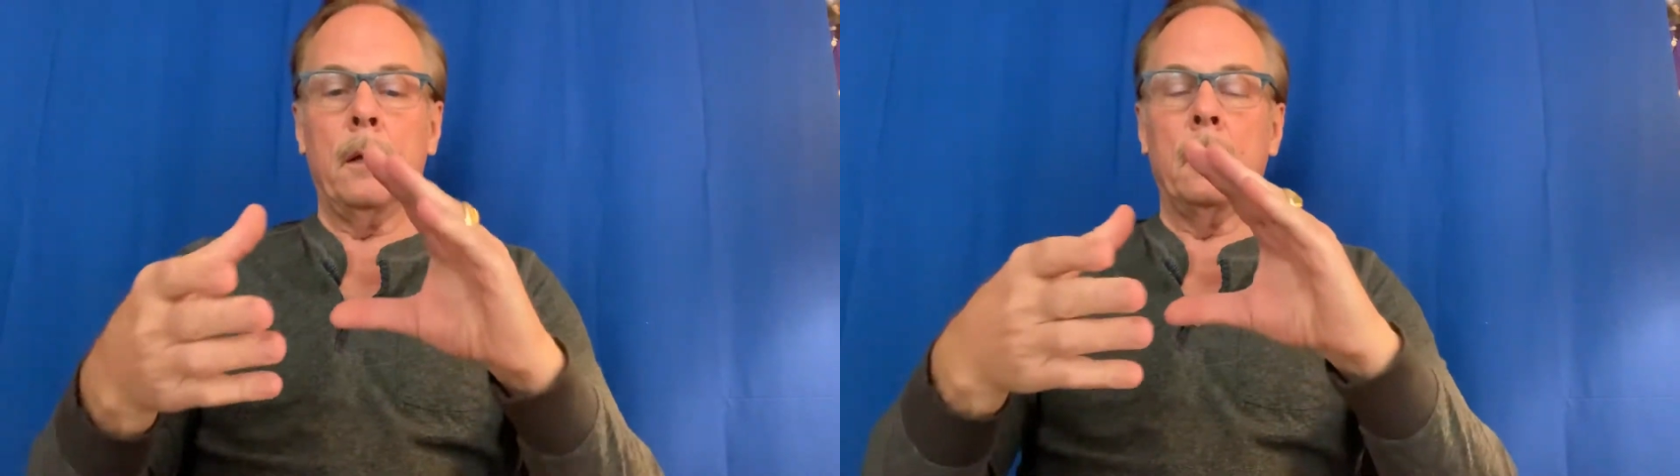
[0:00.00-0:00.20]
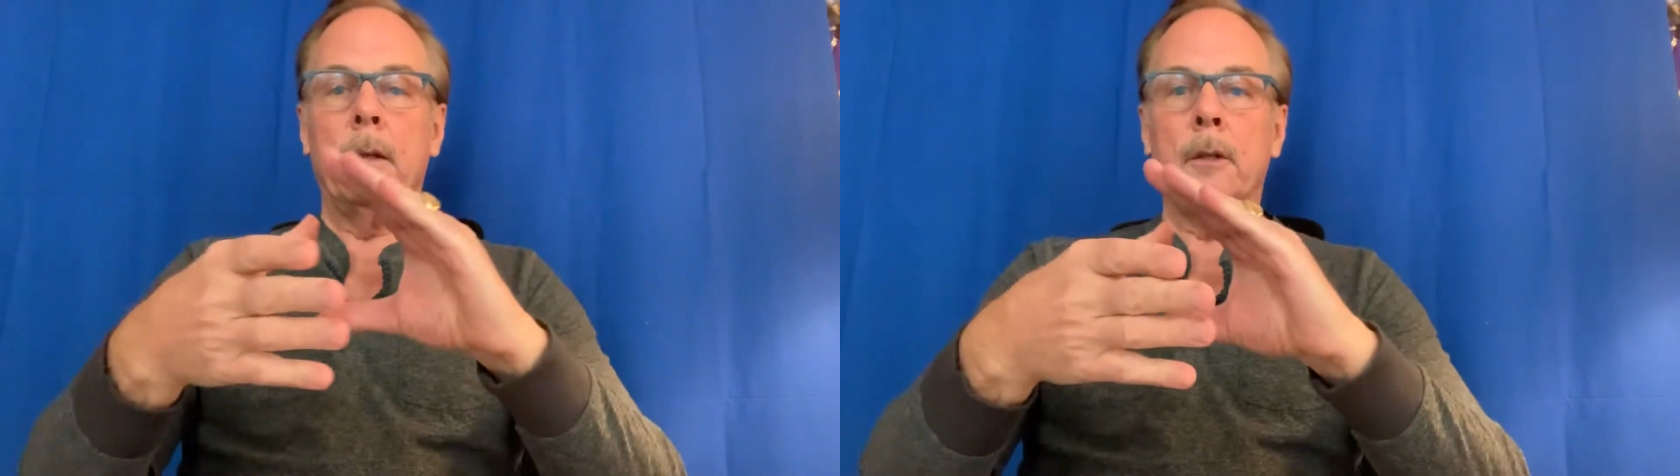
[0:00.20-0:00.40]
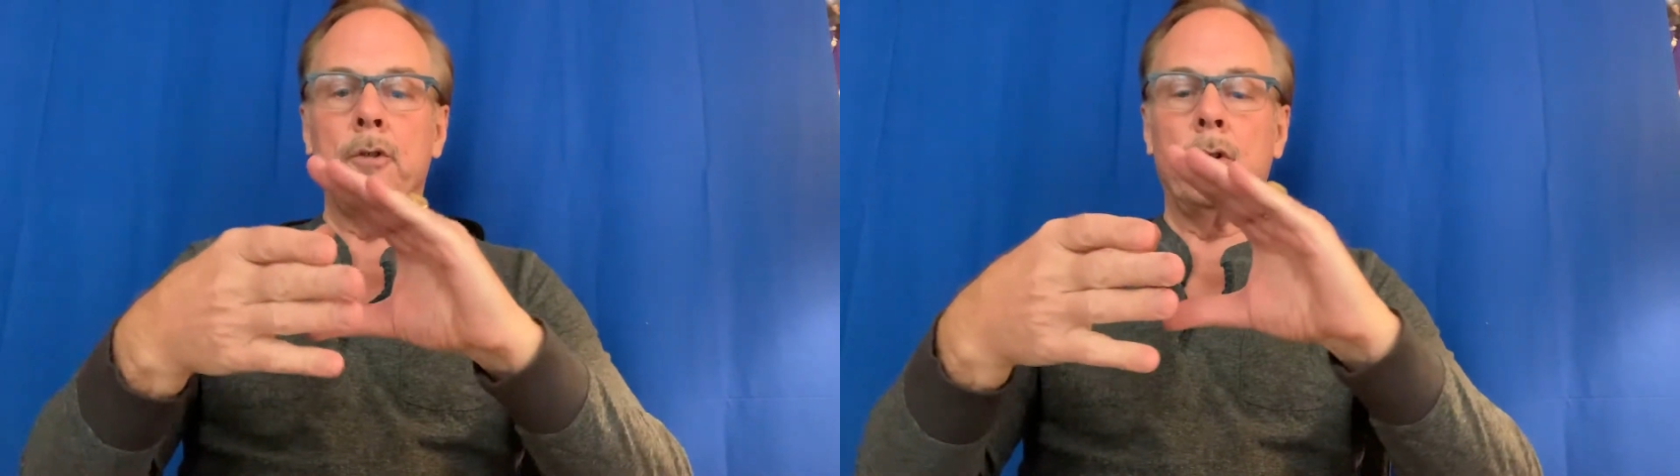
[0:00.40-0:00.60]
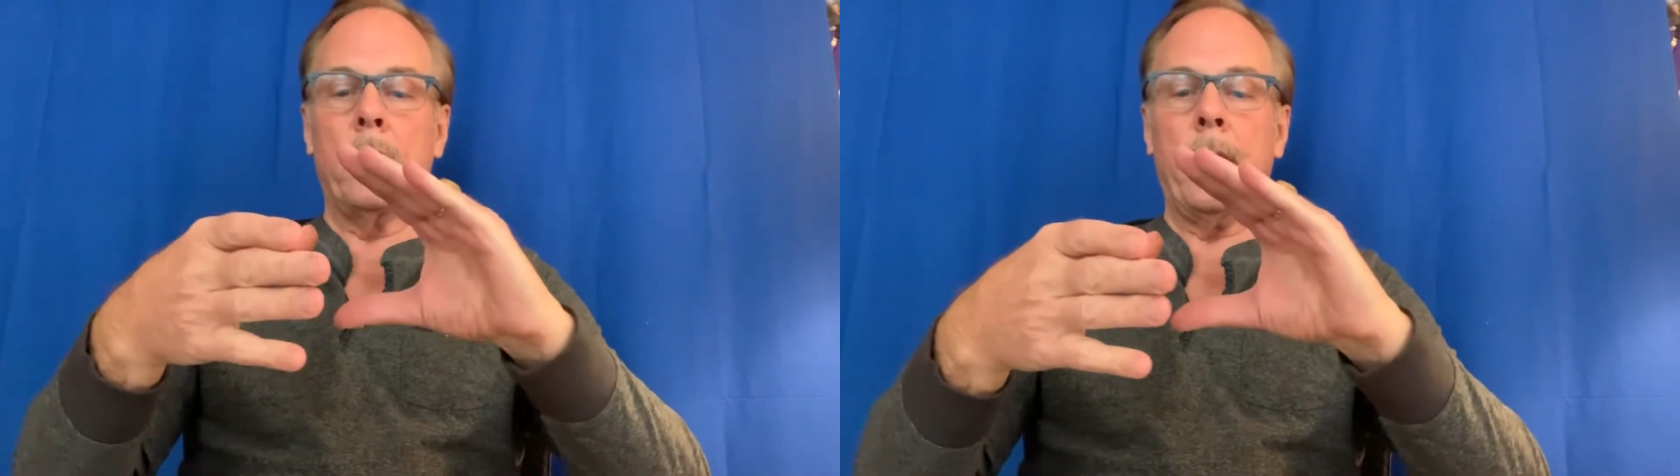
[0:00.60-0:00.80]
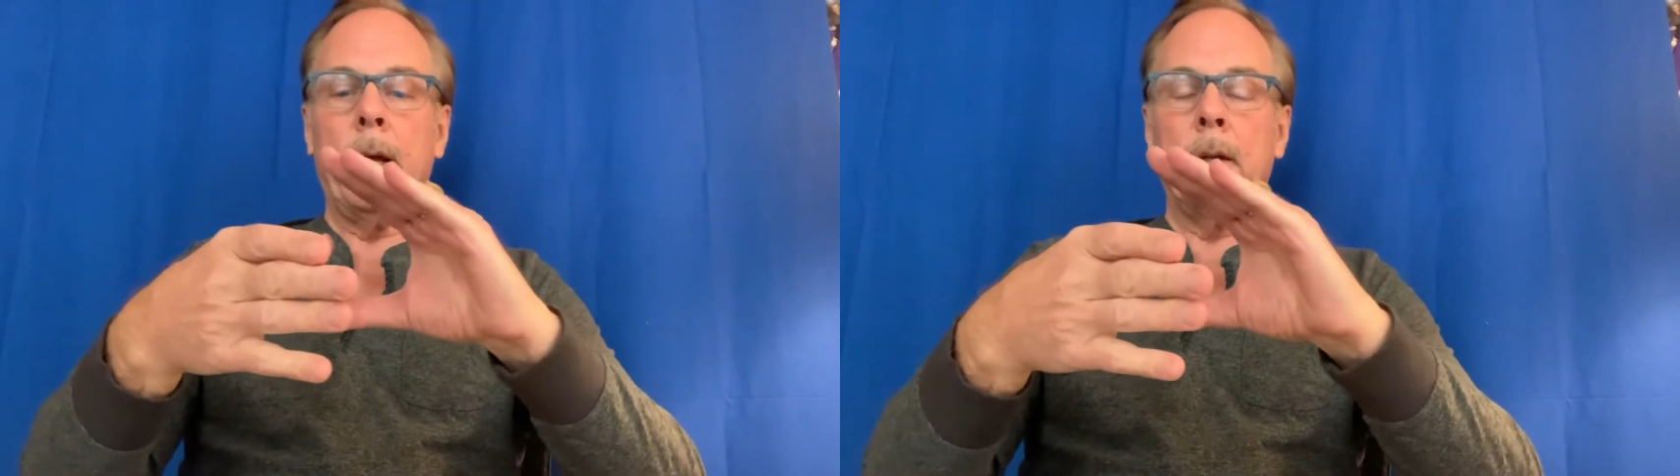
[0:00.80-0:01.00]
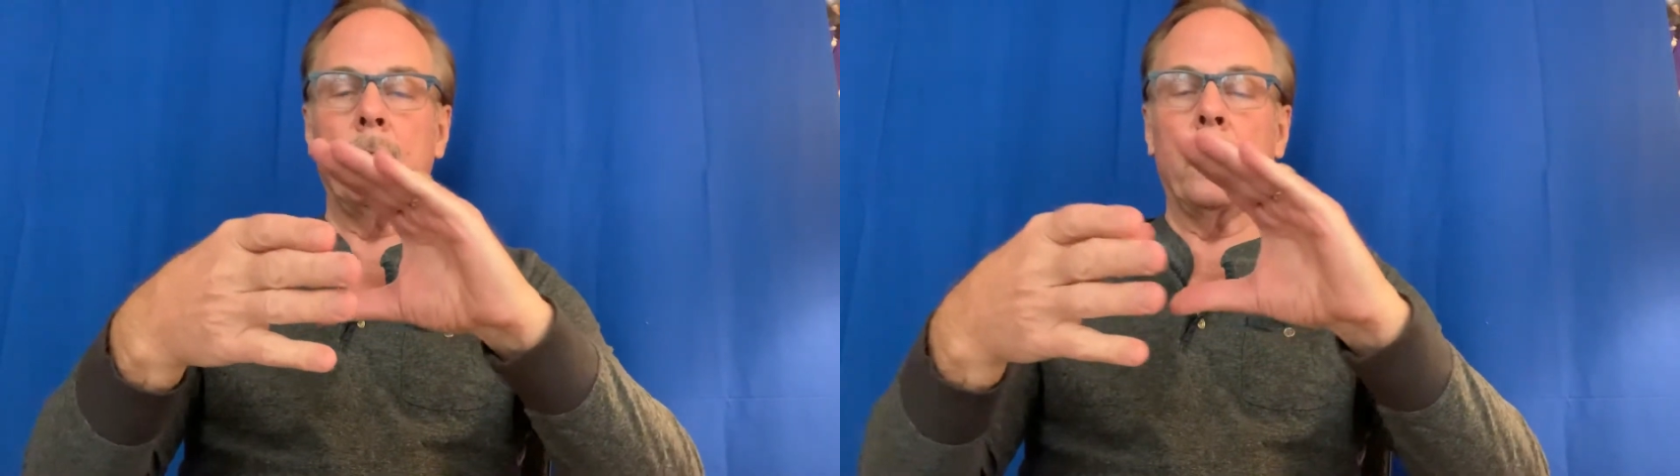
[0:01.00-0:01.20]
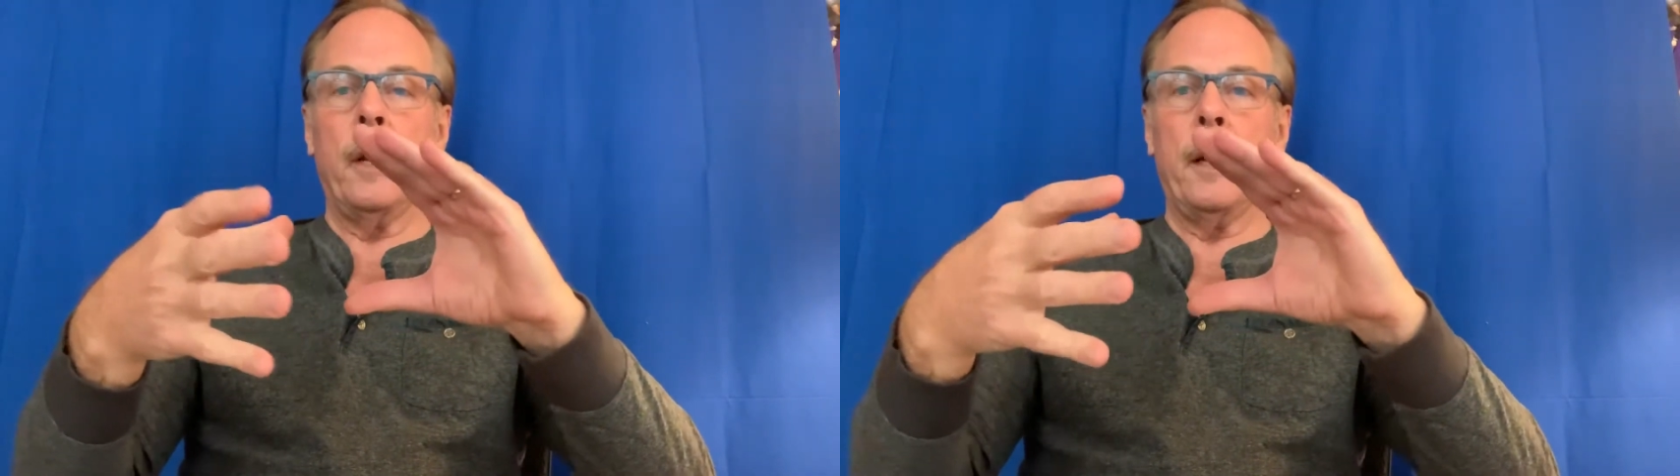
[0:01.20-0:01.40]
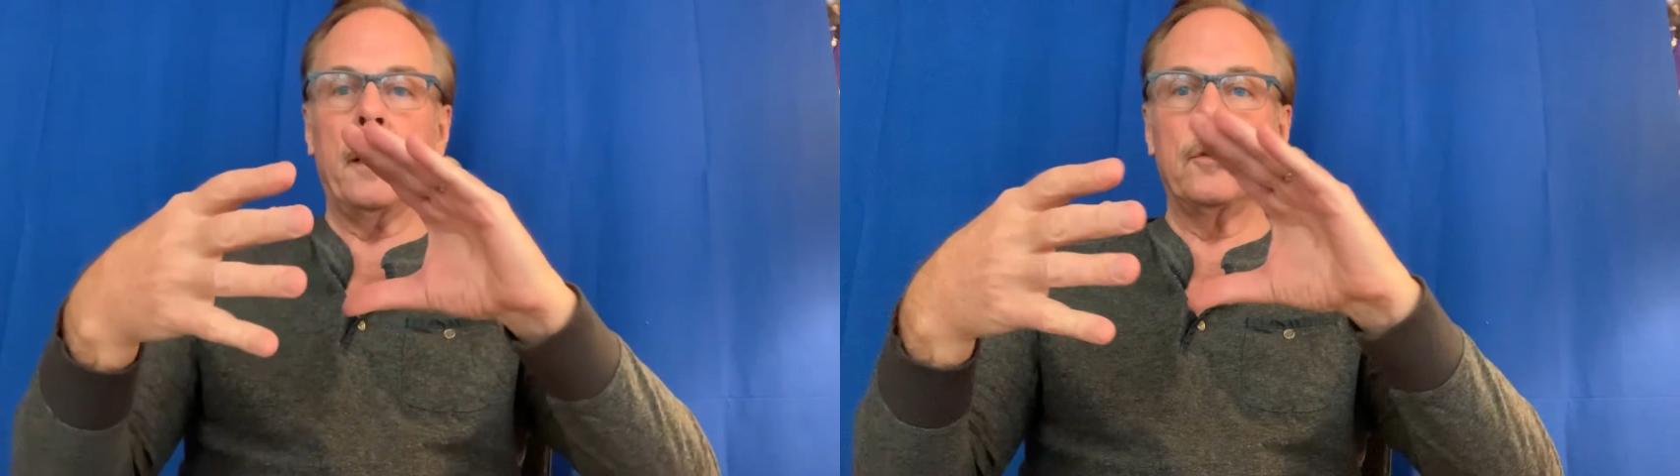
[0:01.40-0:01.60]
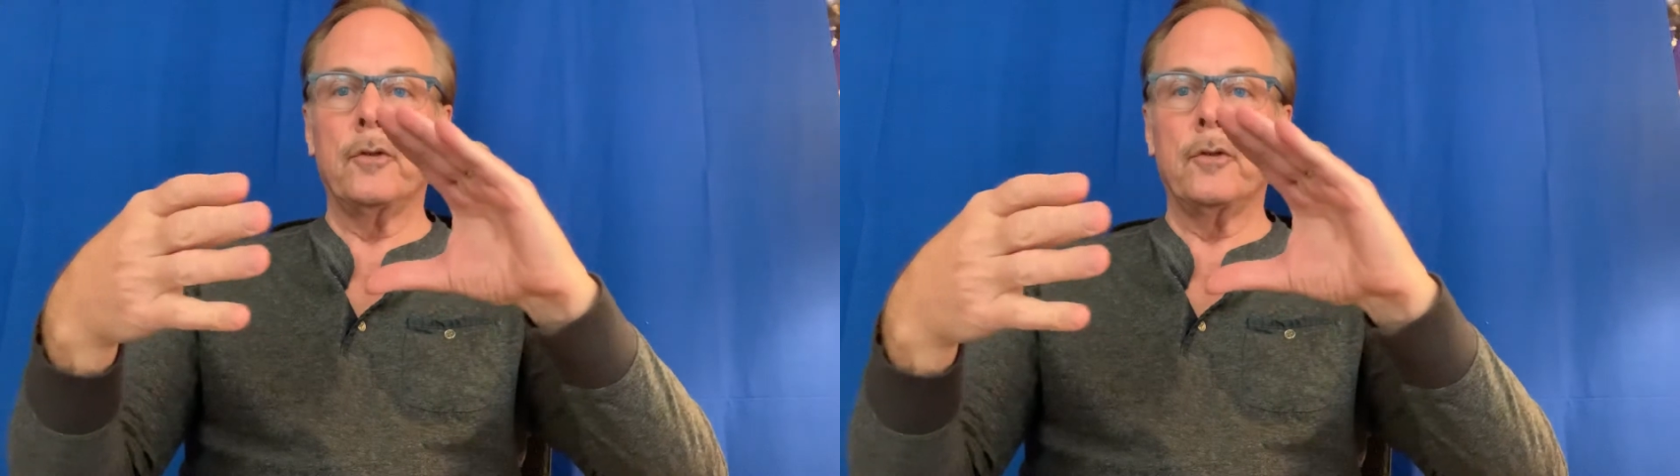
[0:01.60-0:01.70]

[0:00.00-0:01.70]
These are your hands,